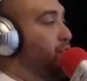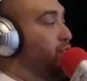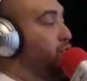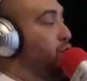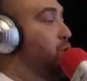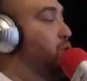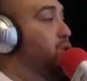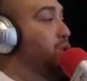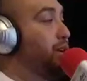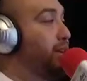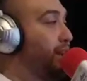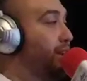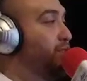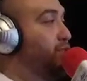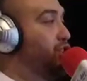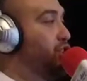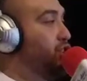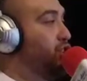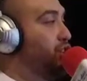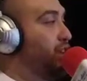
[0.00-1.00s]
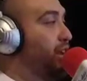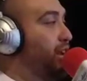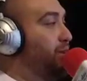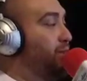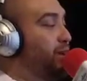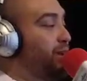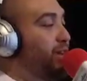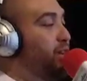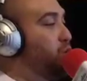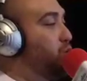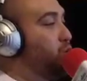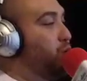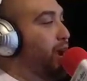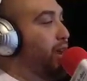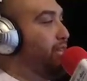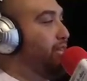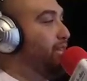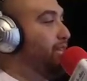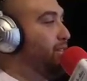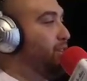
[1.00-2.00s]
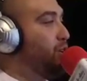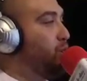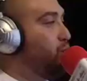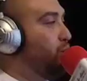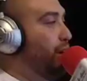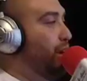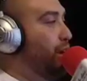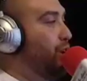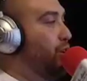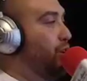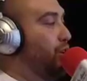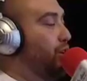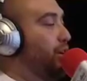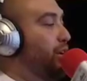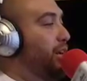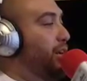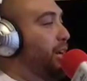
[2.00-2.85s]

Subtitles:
So who gives a shit because race isn't real?